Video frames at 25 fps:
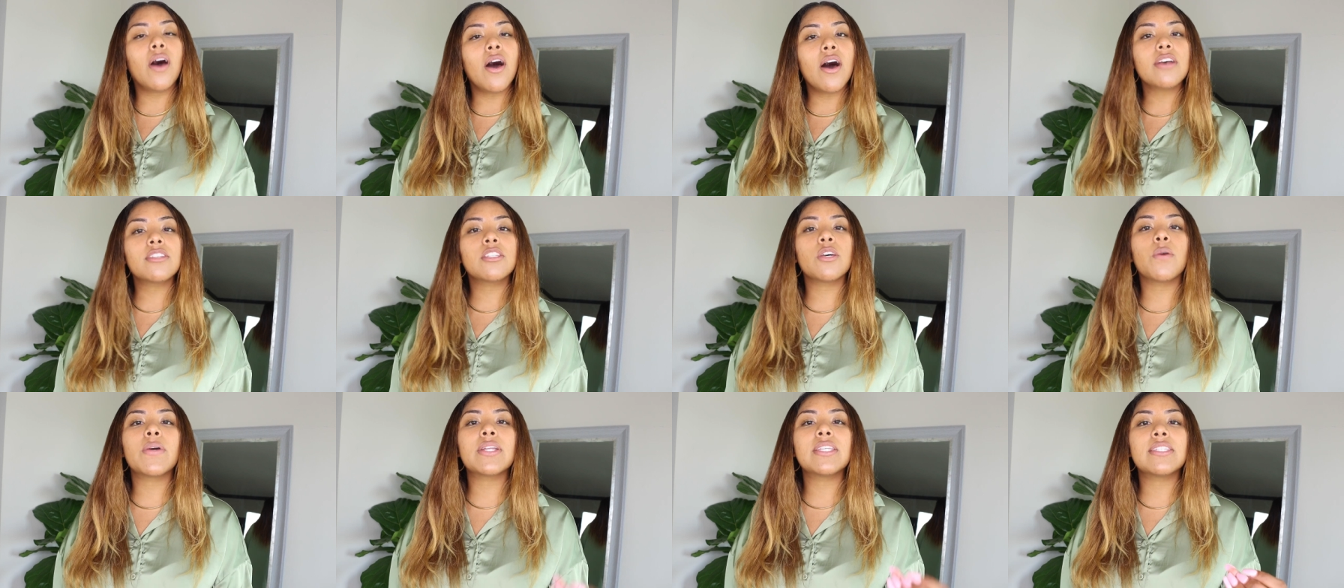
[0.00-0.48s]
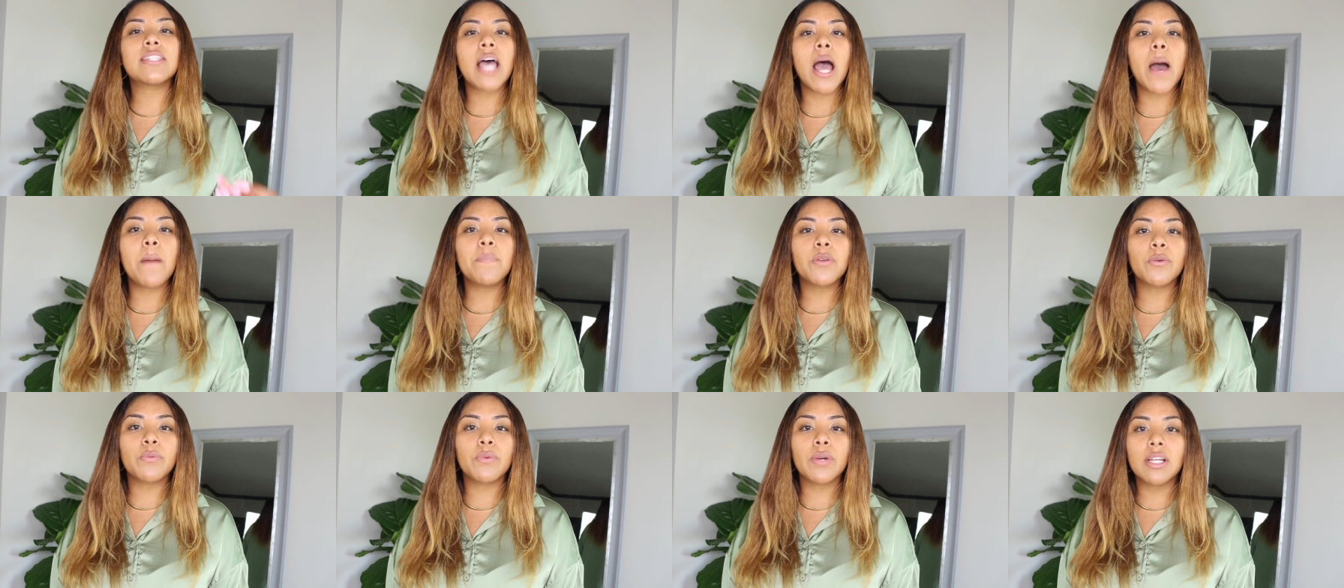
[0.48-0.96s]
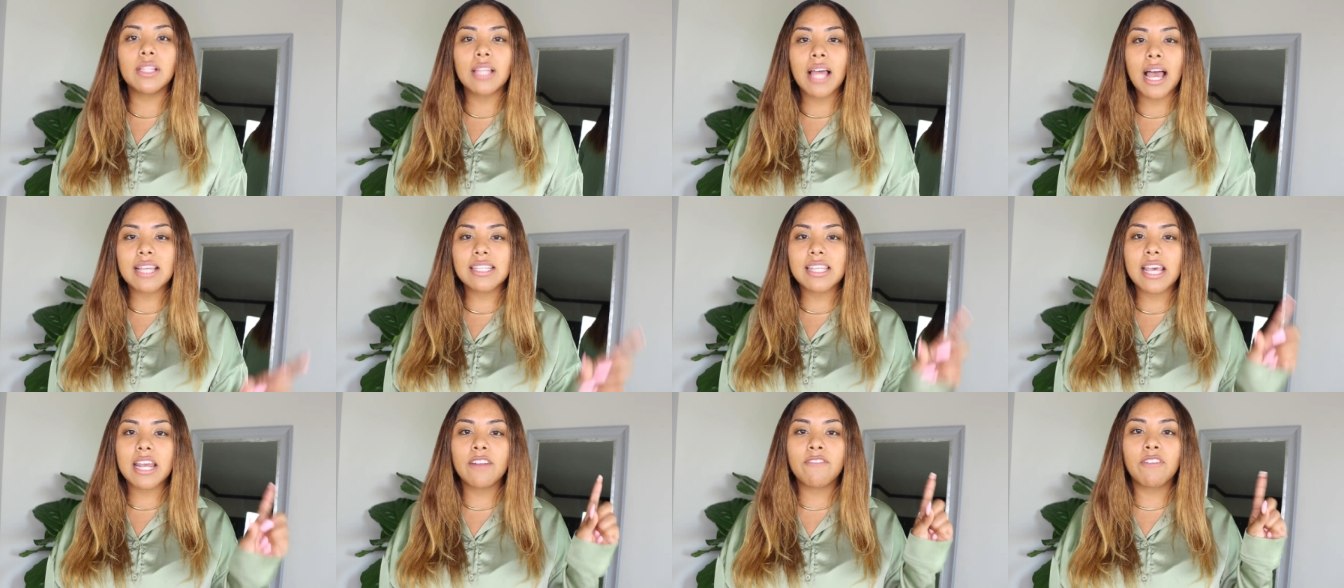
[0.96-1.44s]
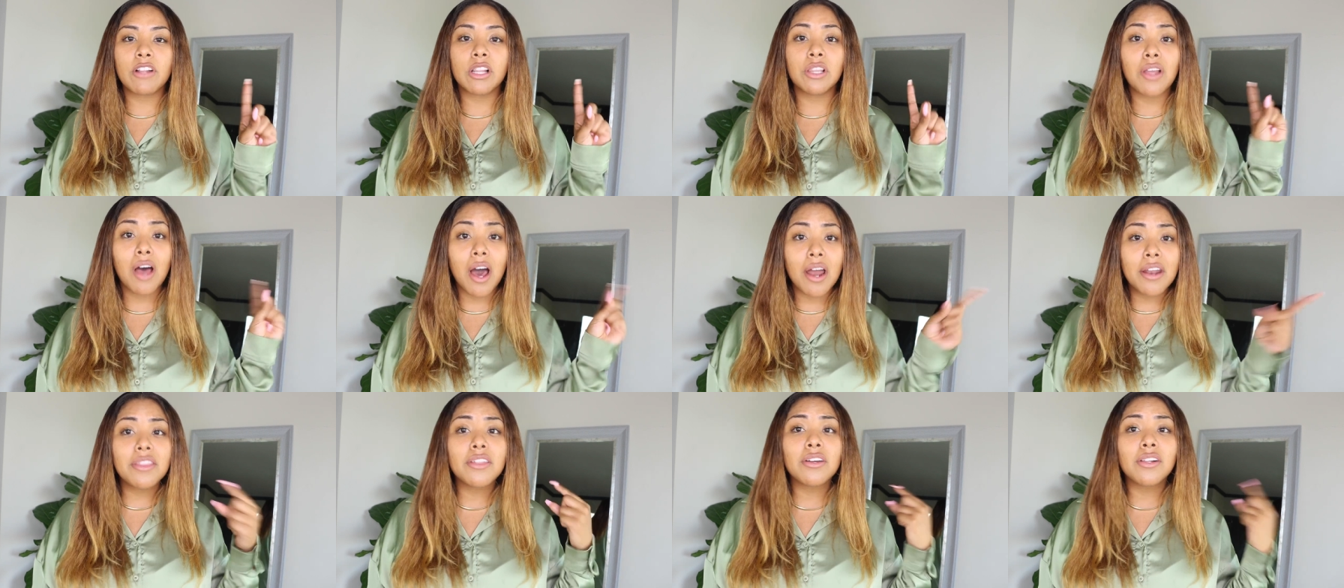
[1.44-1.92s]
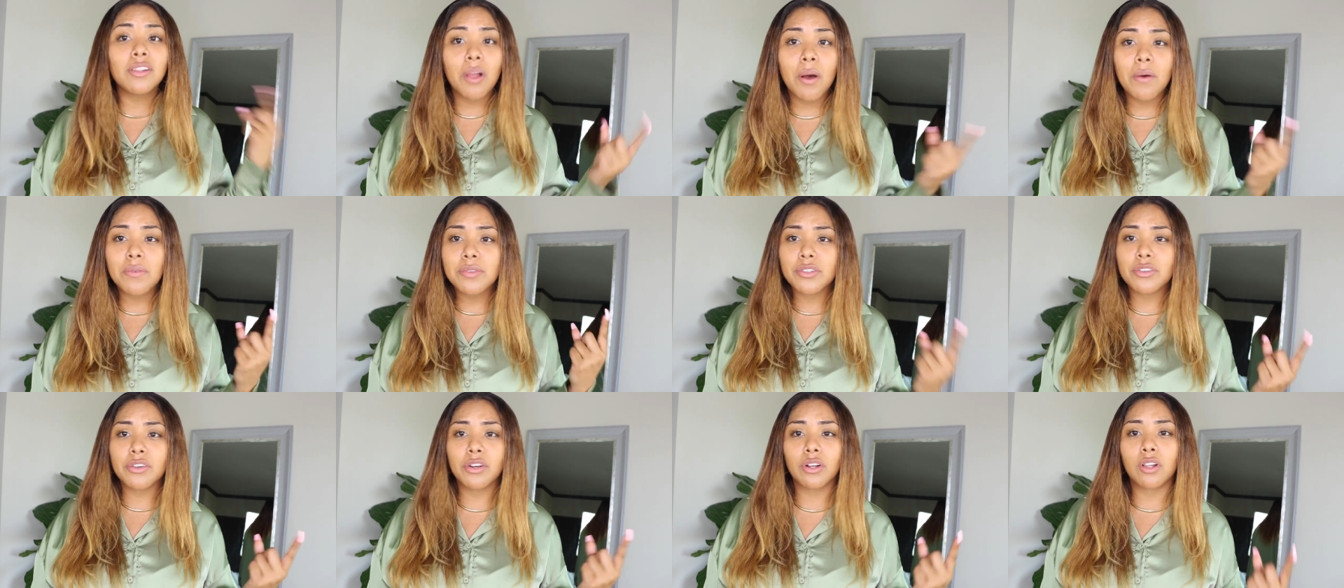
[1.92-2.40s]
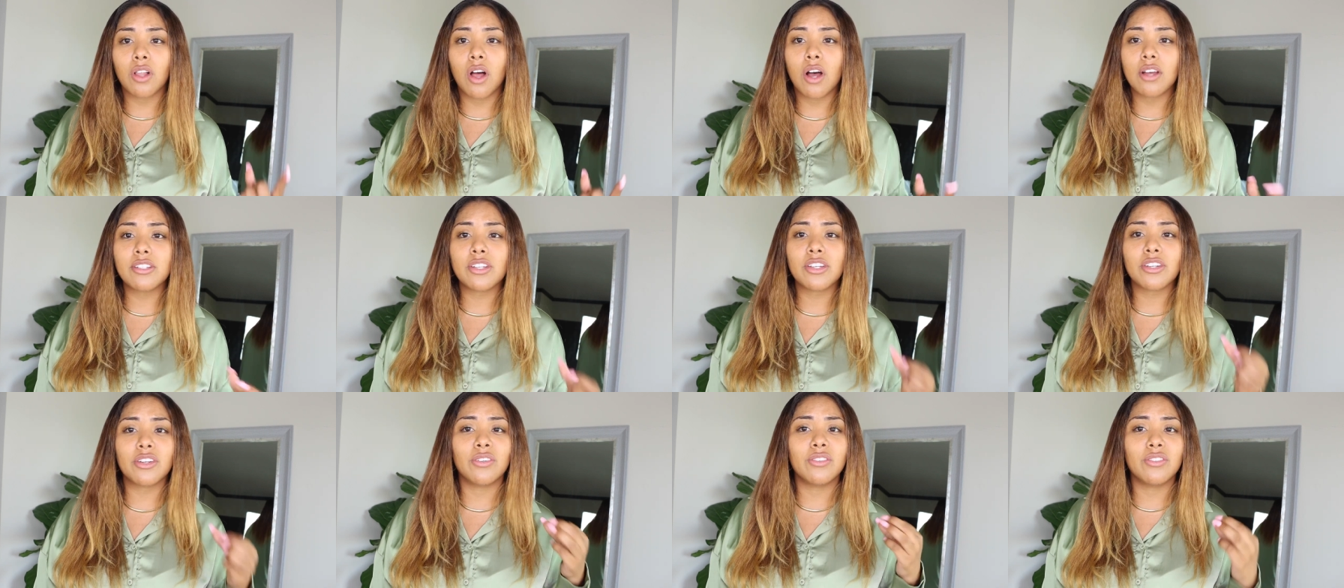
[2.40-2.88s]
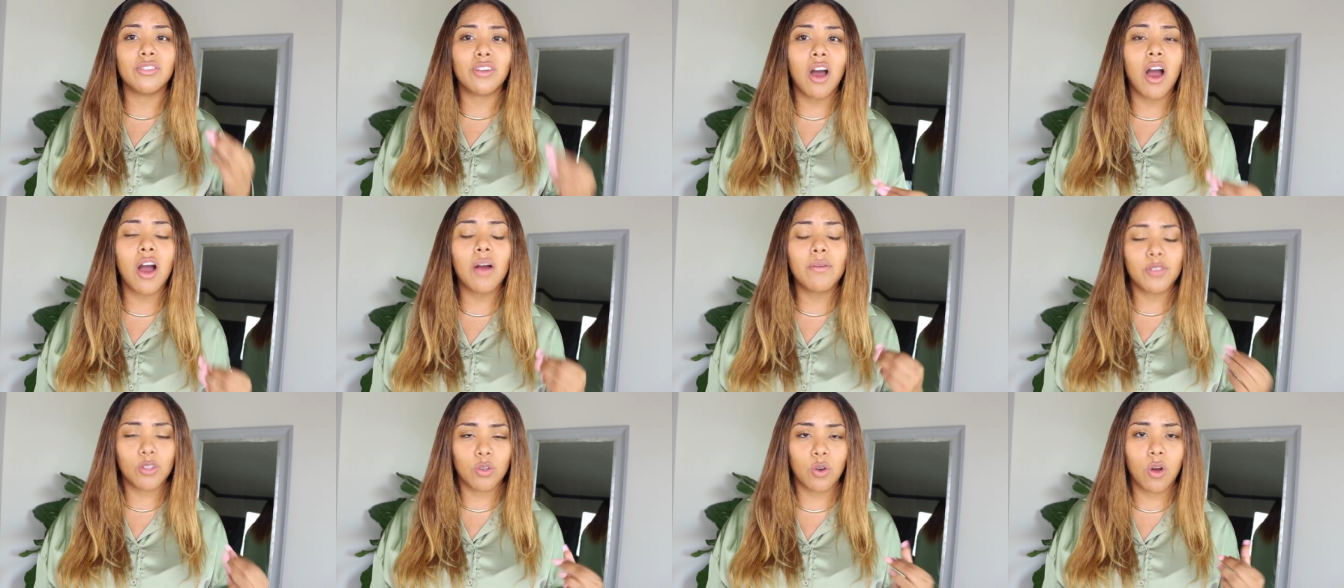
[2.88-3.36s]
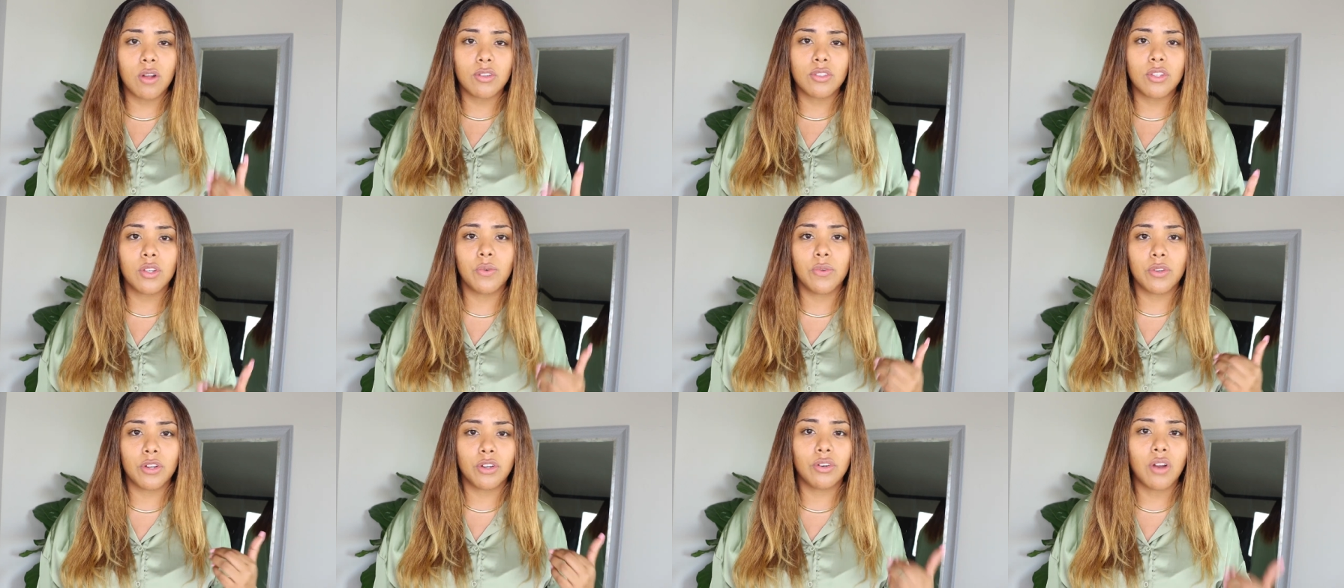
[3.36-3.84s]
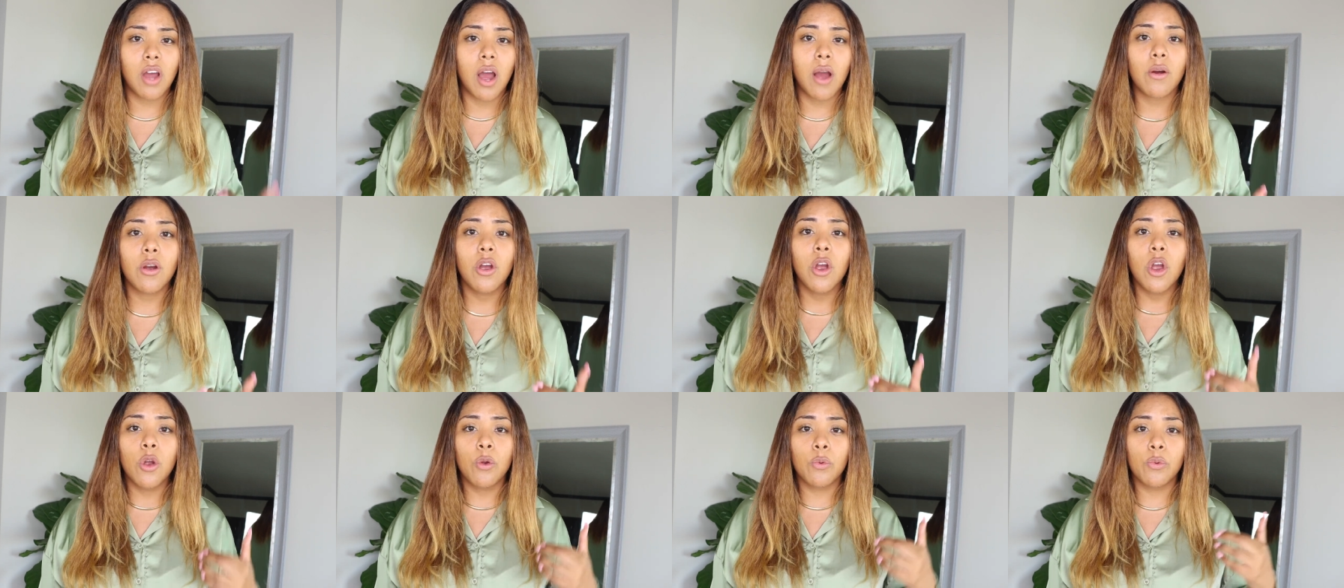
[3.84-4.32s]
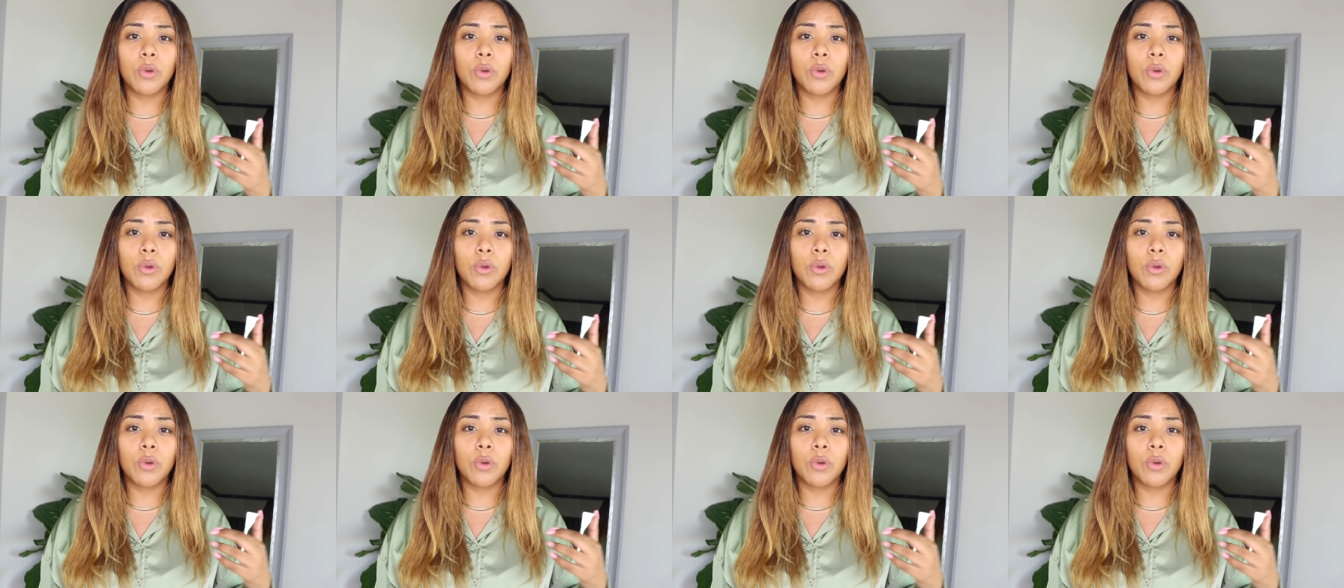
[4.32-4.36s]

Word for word: also, it's time to realize that if a lot of the clothes in your closet you're not drawn to and you're not